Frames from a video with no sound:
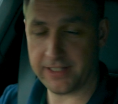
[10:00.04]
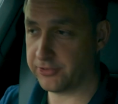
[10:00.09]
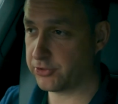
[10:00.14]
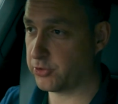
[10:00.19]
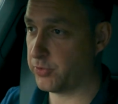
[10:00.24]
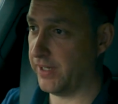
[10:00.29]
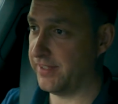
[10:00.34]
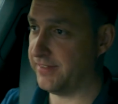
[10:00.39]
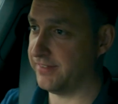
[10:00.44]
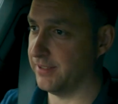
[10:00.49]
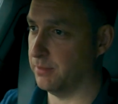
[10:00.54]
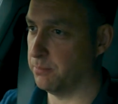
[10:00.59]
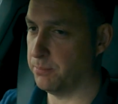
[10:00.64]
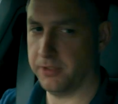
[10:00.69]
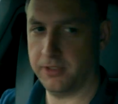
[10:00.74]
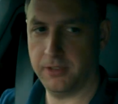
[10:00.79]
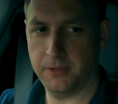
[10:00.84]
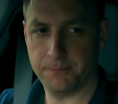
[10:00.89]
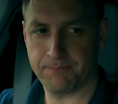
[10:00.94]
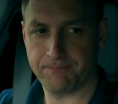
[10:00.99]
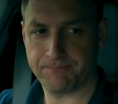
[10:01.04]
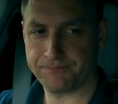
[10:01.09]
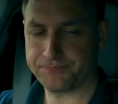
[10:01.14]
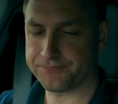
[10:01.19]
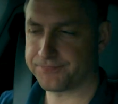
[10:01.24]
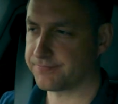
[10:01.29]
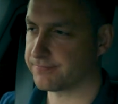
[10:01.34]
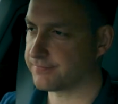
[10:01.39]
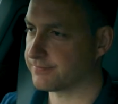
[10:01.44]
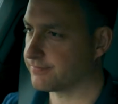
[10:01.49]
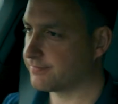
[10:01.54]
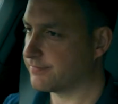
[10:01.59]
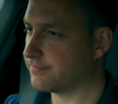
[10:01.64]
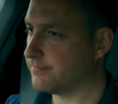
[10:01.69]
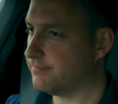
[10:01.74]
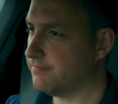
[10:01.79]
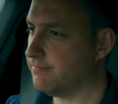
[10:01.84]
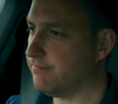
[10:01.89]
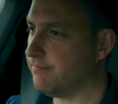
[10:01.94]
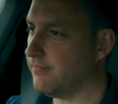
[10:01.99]
that is quite simple.
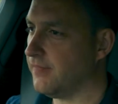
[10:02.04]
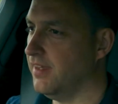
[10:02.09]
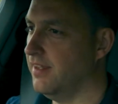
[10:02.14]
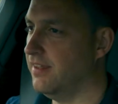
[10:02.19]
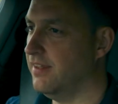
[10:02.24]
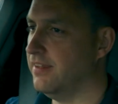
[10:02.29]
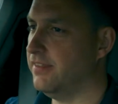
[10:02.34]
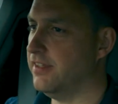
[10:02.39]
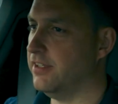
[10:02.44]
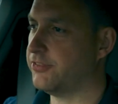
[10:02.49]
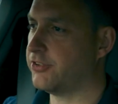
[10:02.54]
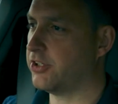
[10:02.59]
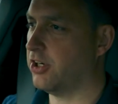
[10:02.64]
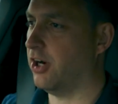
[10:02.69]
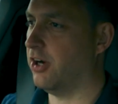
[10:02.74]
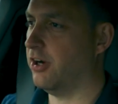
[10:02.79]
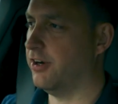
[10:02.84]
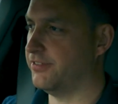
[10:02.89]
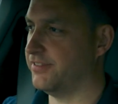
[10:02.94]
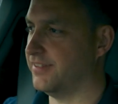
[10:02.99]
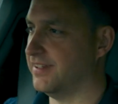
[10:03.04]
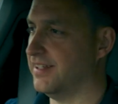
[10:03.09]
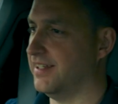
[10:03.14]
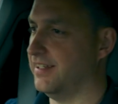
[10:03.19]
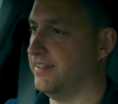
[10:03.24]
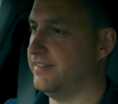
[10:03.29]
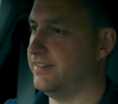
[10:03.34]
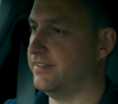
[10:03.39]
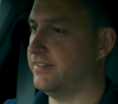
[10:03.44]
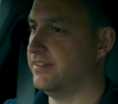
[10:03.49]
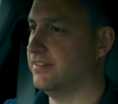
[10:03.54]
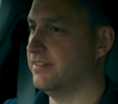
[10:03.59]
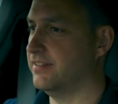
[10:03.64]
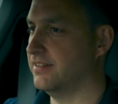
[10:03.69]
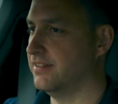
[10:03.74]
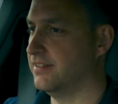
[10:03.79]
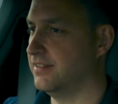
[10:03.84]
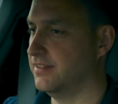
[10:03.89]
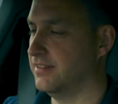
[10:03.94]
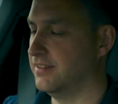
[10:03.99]
This car is leased
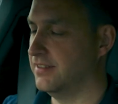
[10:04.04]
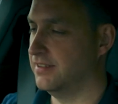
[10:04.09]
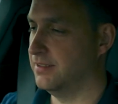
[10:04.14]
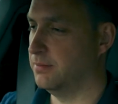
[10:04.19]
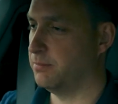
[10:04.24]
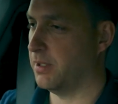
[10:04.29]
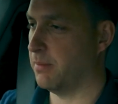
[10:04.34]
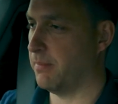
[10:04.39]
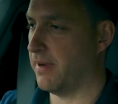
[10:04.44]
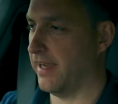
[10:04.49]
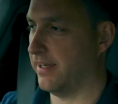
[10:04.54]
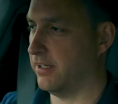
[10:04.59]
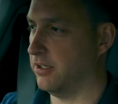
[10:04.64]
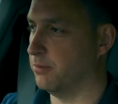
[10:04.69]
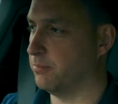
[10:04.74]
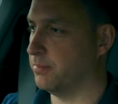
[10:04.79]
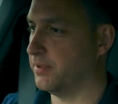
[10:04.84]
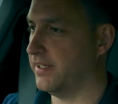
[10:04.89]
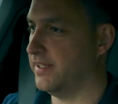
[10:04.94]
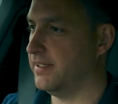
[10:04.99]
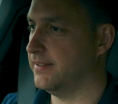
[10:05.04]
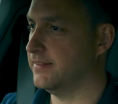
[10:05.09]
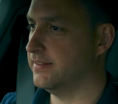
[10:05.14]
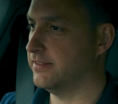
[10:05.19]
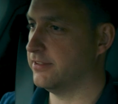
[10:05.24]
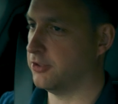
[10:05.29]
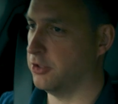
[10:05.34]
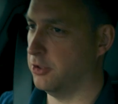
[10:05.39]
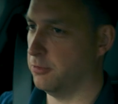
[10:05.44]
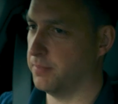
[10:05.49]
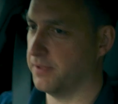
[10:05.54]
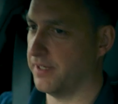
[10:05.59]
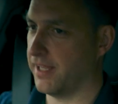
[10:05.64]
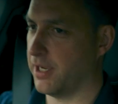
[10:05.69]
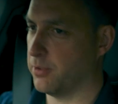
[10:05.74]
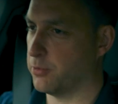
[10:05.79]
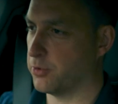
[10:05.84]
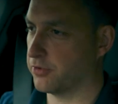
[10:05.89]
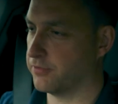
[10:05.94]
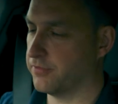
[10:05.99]
by my company, the company
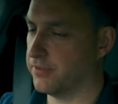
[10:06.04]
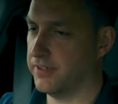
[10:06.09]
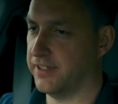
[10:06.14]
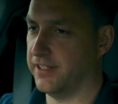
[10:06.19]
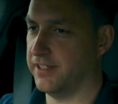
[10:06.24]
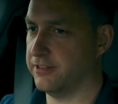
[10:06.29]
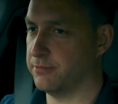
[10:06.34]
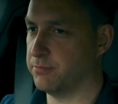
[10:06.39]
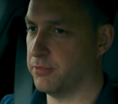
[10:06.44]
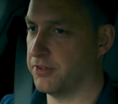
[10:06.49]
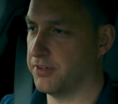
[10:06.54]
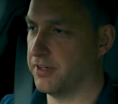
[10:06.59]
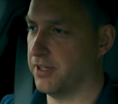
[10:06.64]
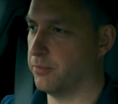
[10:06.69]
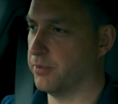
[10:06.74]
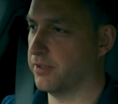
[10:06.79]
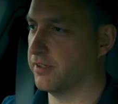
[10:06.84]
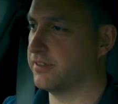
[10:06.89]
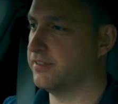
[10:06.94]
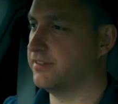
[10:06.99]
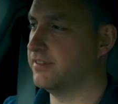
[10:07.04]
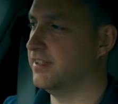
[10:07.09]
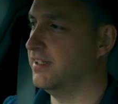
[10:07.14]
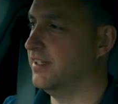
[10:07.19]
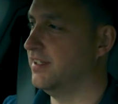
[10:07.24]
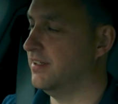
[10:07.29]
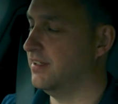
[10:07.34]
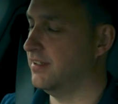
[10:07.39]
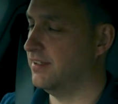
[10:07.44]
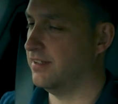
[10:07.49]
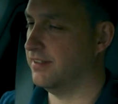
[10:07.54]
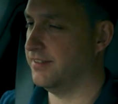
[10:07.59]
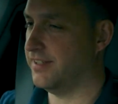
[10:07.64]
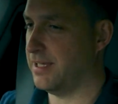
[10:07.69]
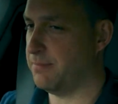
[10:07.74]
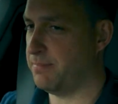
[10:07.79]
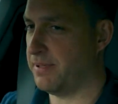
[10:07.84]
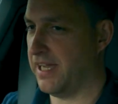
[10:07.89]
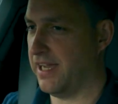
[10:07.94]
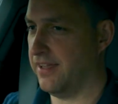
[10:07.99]
I work for, eSmart Networks, and
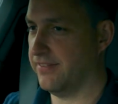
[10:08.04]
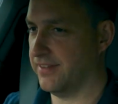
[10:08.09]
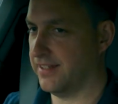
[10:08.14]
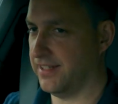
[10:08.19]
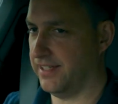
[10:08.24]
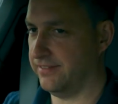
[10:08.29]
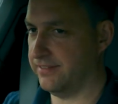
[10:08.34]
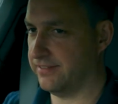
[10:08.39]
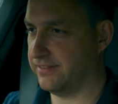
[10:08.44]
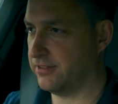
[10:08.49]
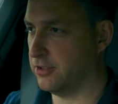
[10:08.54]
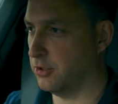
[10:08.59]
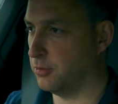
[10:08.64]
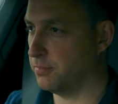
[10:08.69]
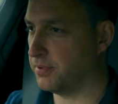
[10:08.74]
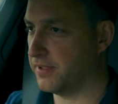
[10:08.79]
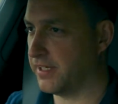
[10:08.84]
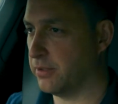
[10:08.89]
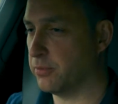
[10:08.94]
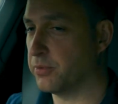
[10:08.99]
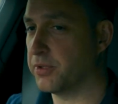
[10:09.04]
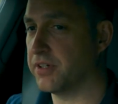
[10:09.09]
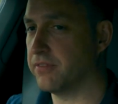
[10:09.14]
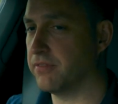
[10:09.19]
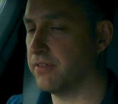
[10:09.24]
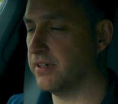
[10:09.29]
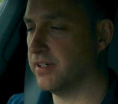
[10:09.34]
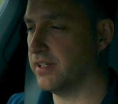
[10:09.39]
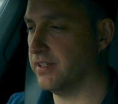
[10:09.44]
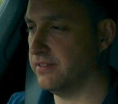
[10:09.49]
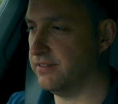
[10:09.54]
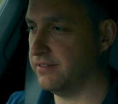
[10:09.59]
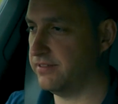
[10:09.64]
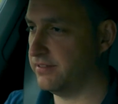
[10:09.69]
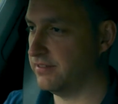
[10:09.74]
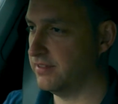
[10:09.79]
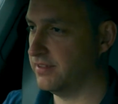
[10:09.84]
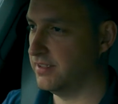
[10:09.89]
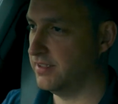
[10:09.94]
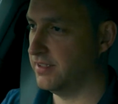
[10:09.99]
they pay the lease company whatever it
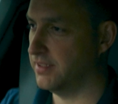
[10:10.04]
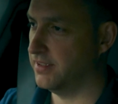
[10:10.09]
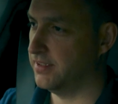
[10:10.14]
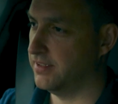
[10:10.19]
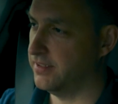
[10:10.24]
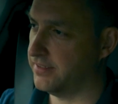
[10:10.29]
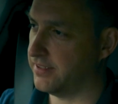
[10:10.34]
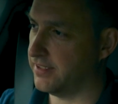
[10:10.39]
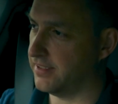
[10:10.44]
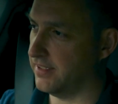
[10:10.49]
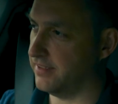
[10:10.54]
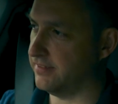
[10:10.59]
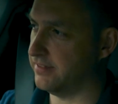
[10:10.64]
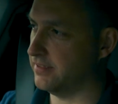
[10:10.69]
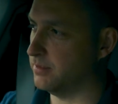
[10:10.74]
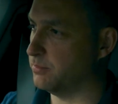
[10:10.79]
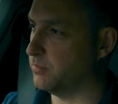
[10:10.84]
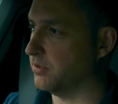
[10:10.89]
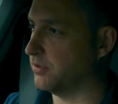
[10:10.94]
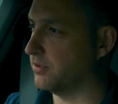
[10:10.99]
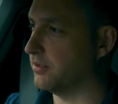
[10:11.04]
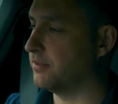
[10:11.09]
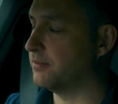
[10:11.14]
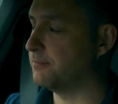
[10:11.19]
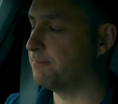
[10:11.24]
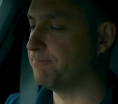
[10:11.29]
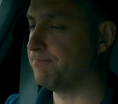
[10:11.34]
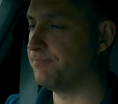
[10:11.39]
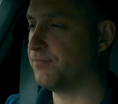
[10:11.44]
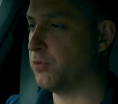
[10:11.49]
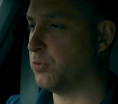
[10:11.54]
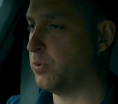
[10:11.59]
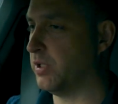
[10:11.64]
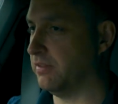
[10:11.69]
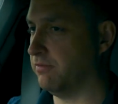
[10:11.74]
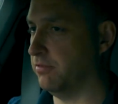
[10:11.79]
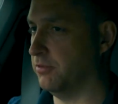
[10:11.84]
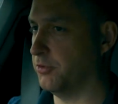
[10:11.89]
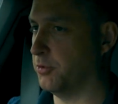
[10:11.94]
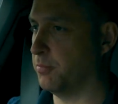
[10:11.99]
is to lease it a month,
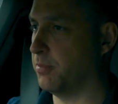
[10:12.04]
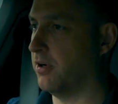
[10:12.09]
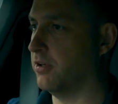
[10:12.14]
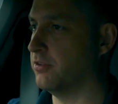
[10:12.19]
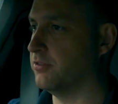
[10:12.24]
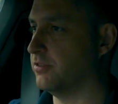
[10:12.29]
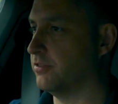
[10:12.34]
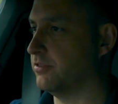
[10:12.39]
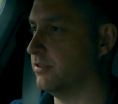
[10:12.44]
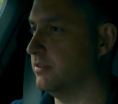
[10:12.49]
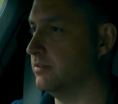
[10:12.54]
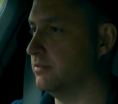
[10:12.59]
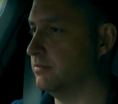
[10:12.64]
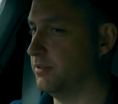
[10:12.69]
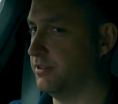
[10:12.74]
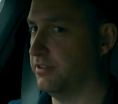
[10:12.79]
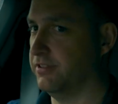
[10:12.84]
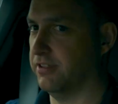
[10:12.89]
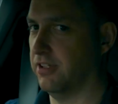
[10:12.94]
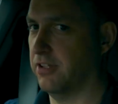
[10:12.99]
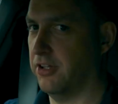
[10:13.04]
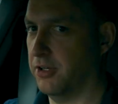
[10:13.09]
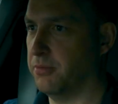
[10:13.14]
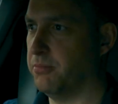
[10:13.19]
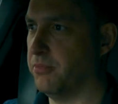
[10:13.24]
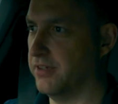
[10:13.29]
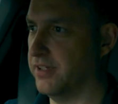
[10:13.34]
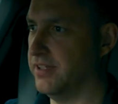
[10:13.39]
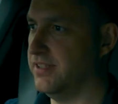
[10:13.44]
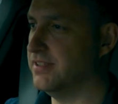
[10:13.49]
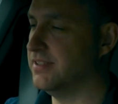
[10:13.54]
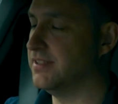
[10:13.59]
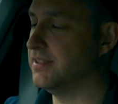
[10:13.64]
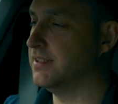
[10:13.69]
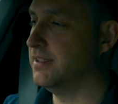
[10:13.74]
£1,200 or so, which is a lot of money.